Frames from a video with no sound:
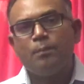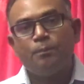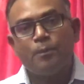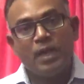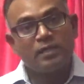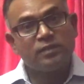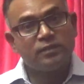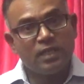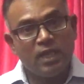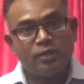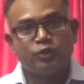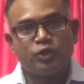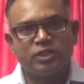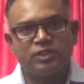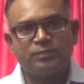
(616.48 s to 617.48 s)
but
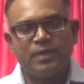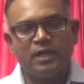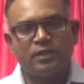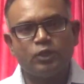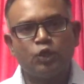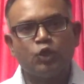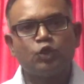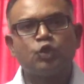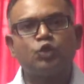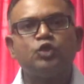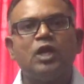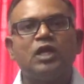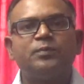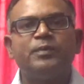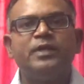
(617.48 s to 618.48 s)
that judgment should
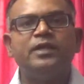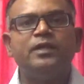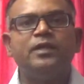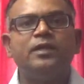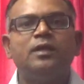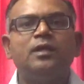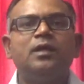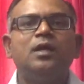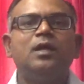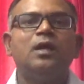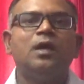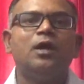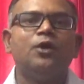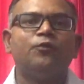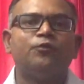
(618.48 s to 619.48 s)
not be
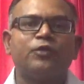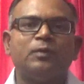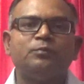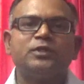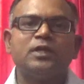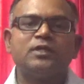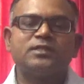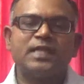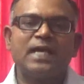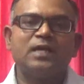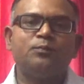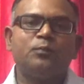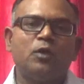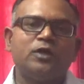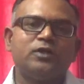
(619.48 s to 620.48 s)
from the
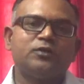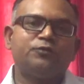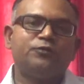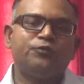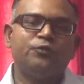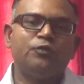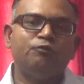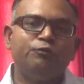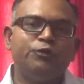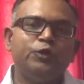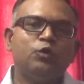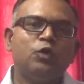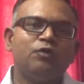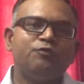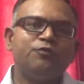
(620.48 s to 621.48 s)
standpoint of
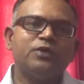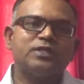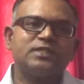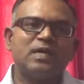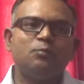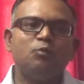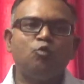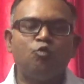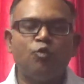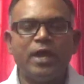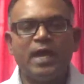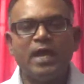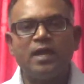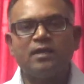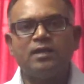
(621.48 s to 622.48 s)
view of some
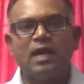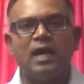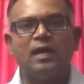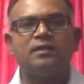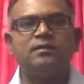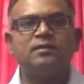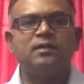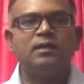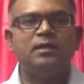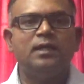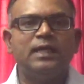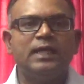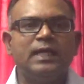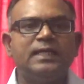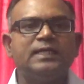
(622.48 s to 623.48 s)
vague and
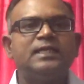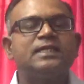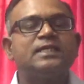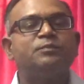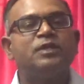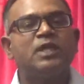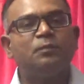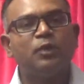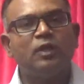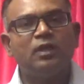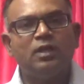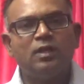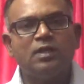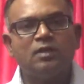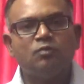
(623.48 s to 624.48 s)

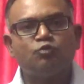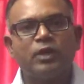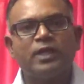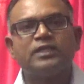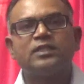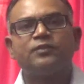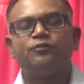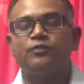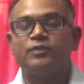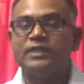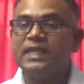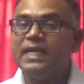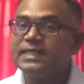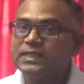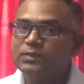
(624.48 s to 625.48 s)
indeterminable right of
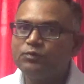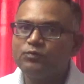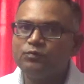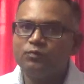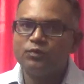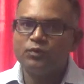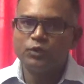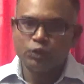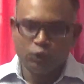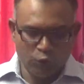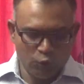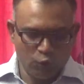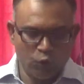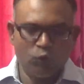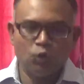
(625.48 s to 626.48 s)
native
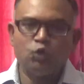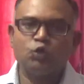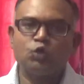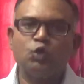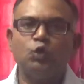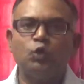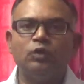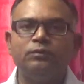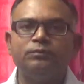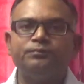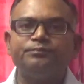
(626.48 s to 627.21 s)
to rule,